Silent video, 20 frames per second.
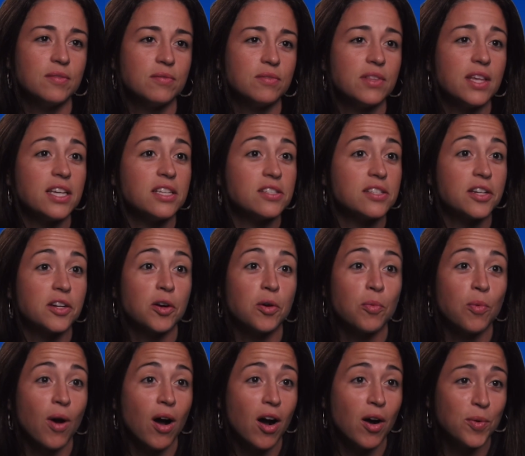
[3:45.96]
things that
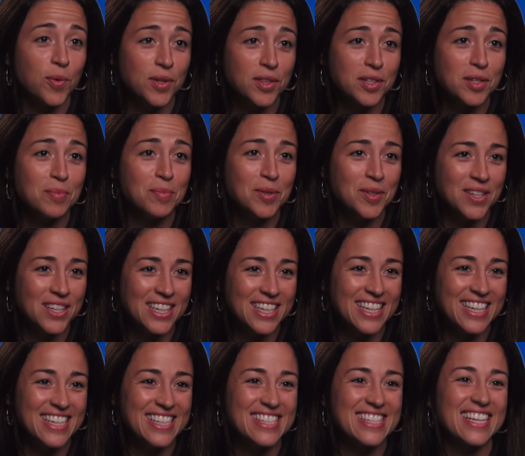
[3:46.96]
are wrong with
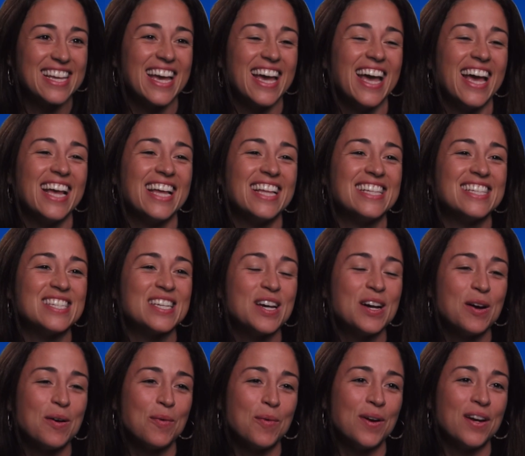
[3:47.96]
communities, and
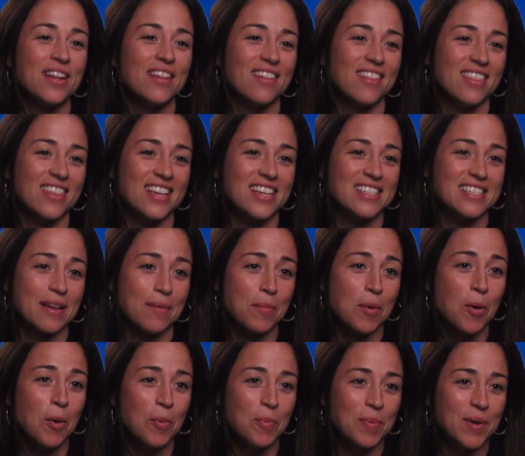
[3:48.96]
one of the things I'm
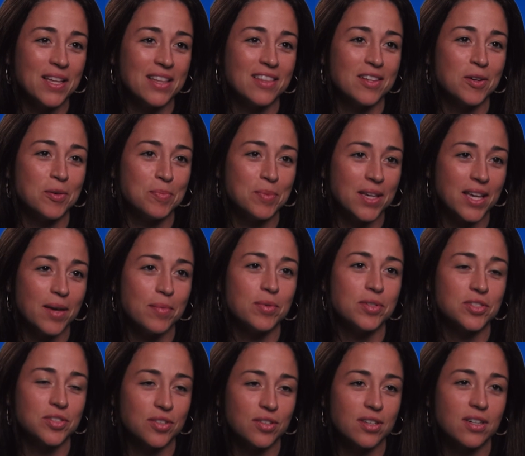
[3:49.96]
hoping they'll be
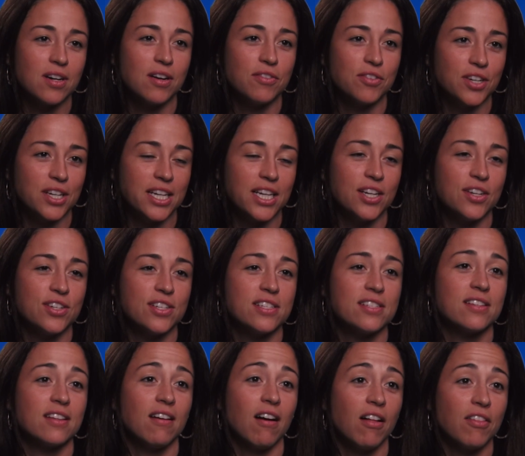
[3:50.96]
able to uncover here
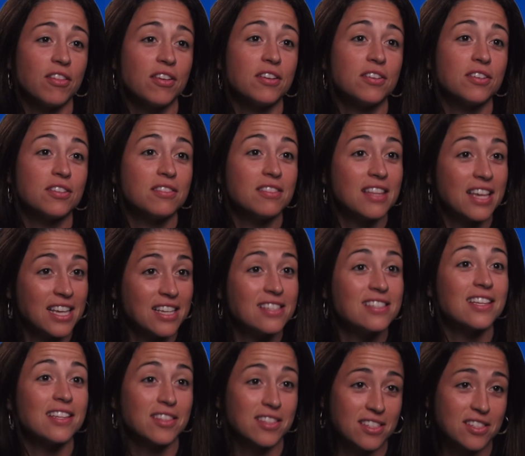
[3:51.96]
is all the good
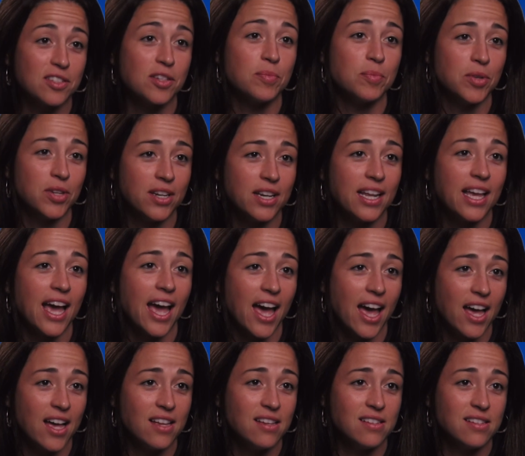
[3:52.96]
things that this community
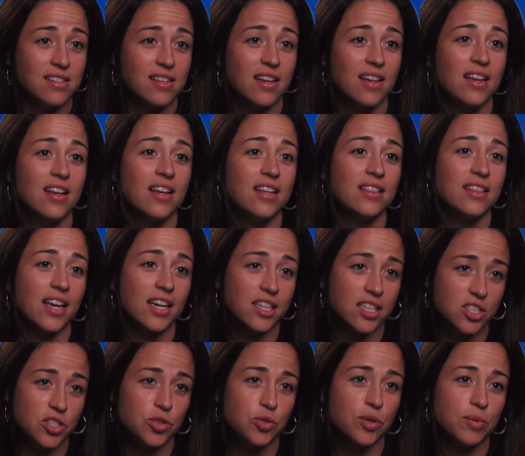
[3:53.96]
has that
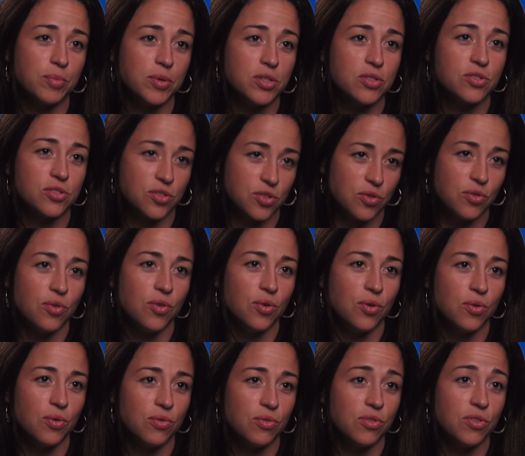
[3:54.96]
contributes
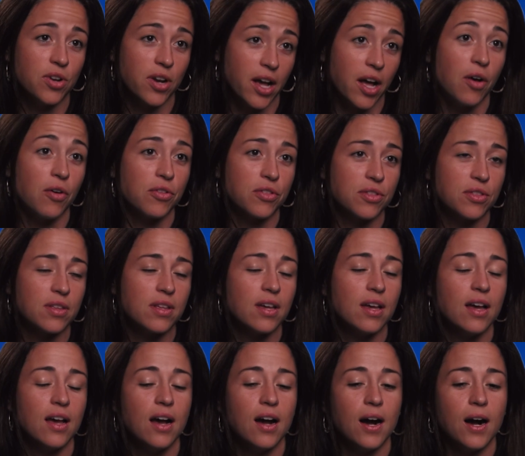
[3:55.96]
to their health.
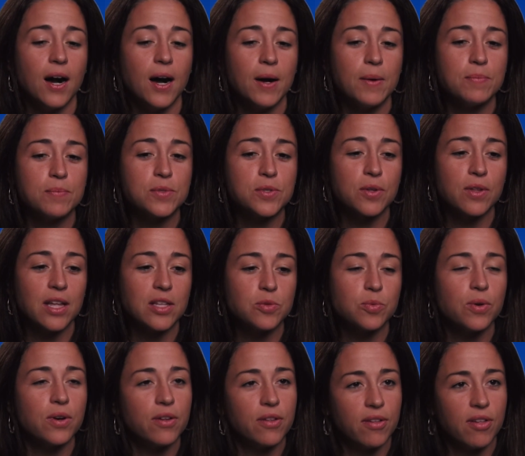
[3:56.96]
So
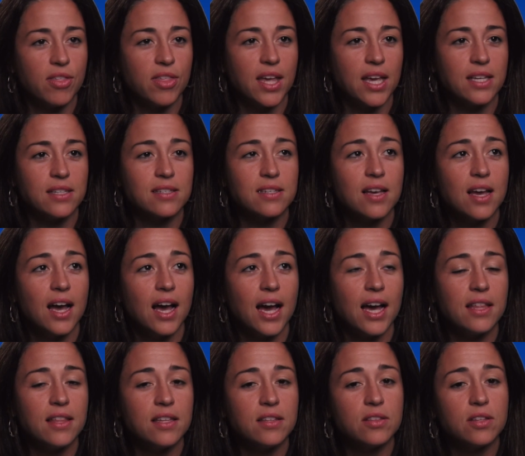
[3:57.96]
that's one of the things.
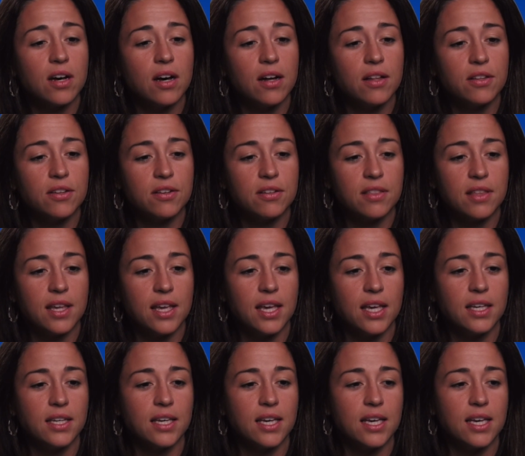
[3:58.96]
I think the other thing